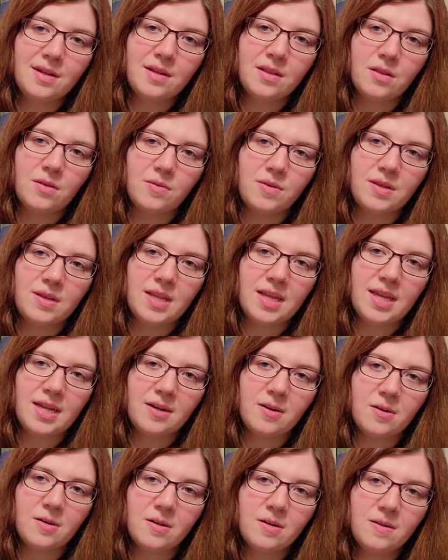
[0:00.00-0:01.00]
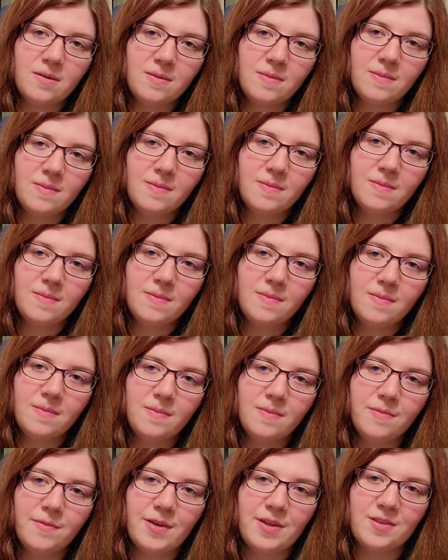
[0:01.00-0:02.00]
Cloak and Dagger
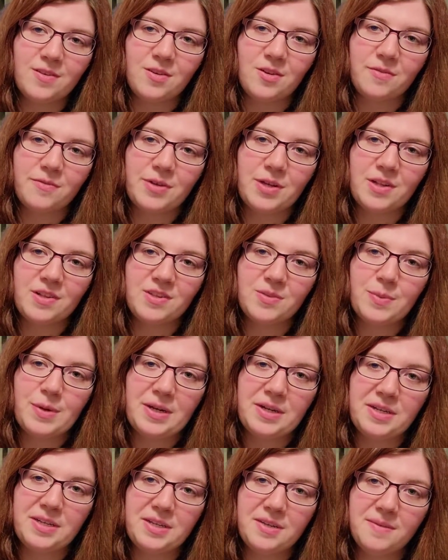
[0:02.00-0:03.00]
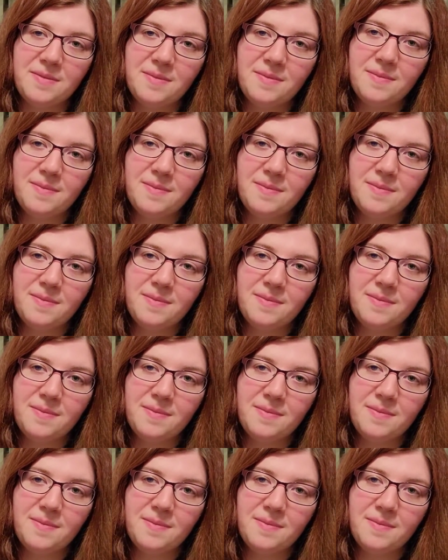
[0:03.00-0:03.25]
facing off against Spidey.